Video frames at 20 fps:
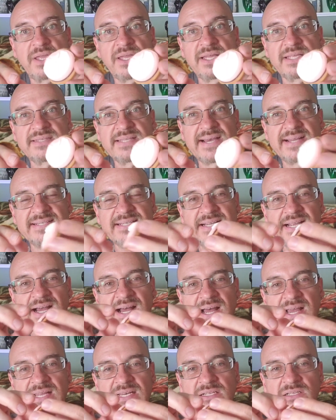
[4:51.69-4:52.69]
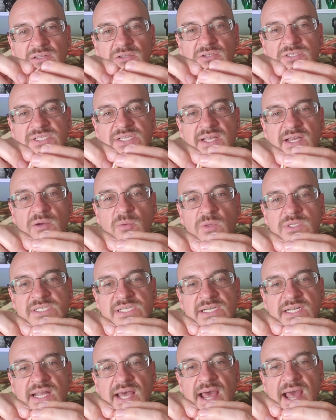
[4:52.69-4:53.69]
and that kind of looks like
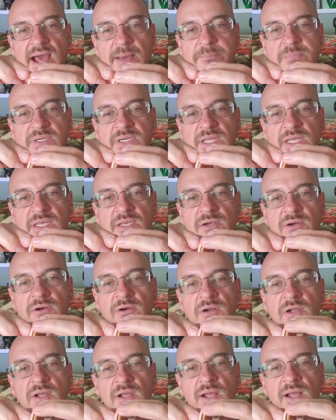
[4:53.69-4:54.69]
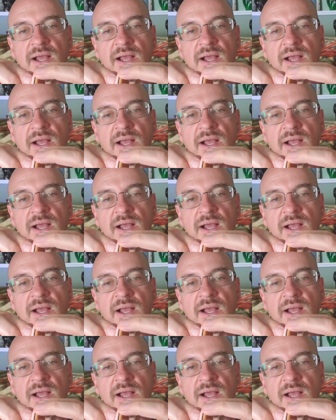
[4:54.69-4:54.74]
what's going to happen here.